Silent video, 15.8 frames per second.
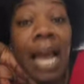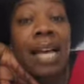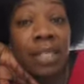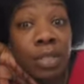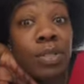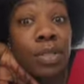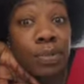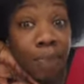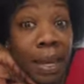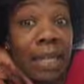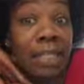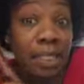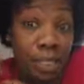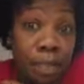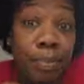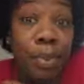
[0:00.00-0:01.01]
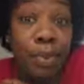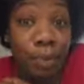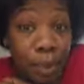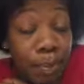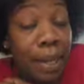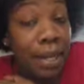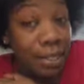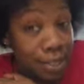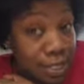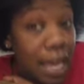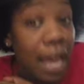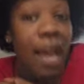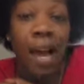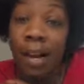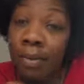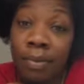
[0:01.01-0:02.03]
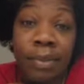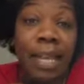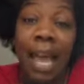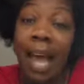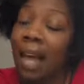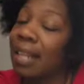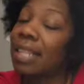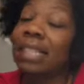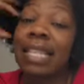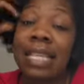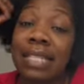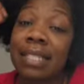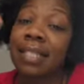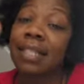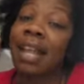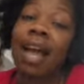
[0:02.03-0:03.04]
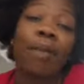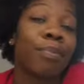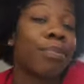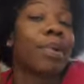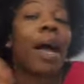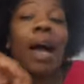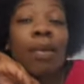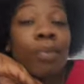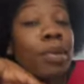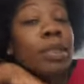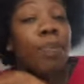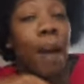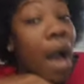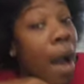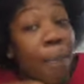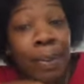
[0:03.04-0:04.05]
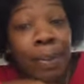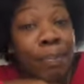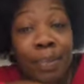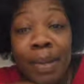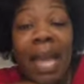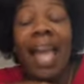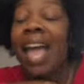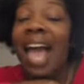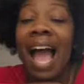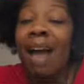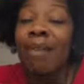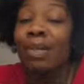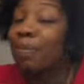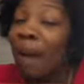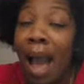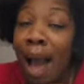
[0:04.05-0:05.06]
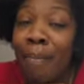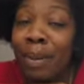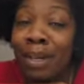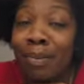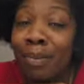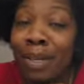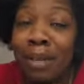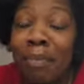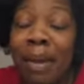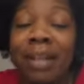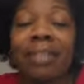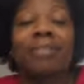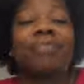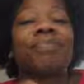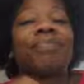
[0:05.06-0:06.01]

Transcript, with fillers: I do spanks to booty butts. I don't got, listen, I was popping them with a belt.